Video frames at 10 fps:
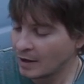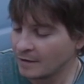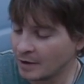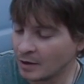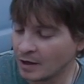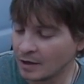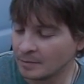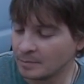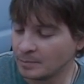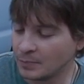and then
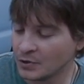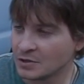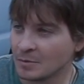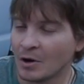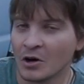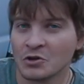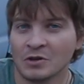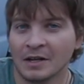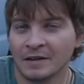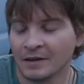put some
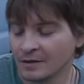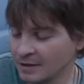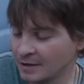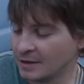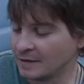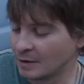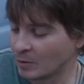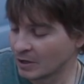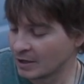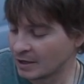margarine in there. Then
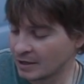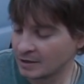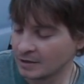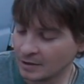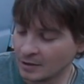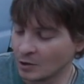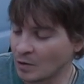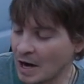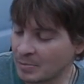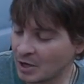we're going to
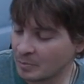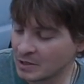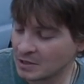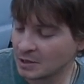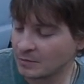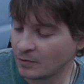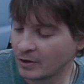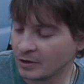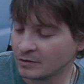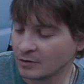wrap it up in tin
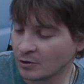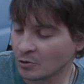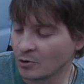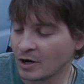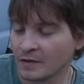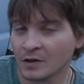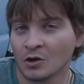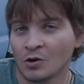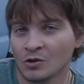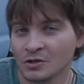foil, throw it on the
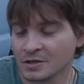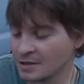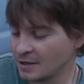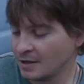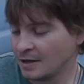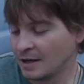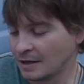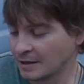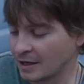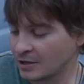coals,
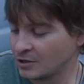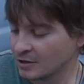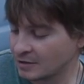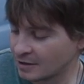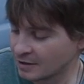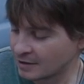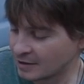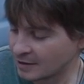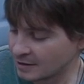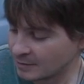and let it cook there, and
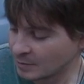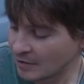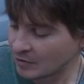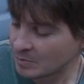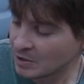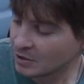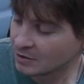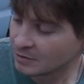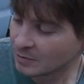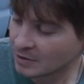we'll have a
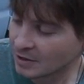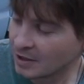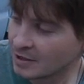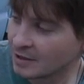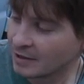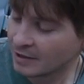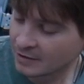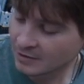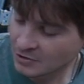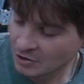meal with the onion
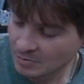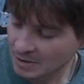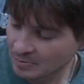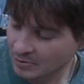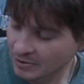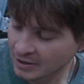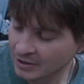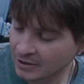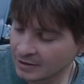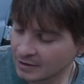there. Should be pretty
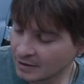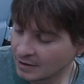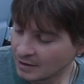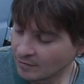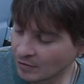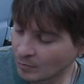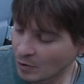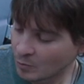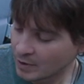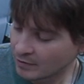good from
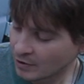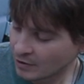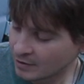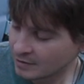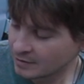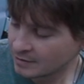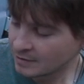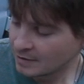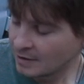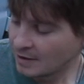what we've heard.
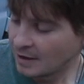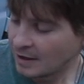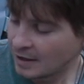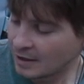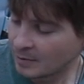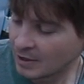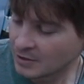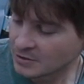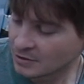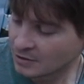And we
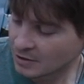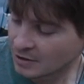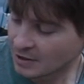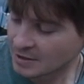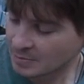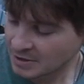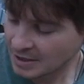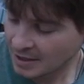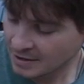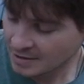also are going to cook some
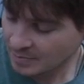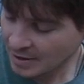potatoes and